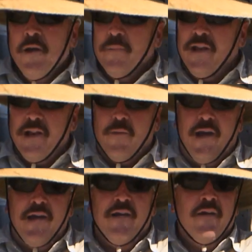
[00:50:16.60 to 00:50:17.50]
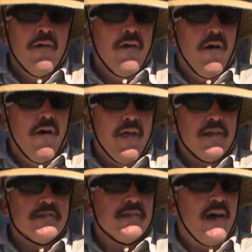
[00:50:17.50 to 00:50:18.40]
But anyway, all
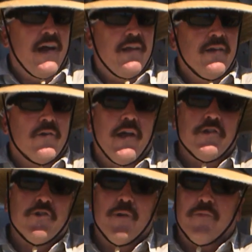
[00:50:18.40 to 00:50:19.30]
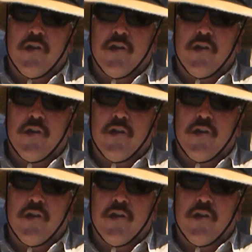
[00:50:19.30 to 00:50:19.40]
that aside, great trip.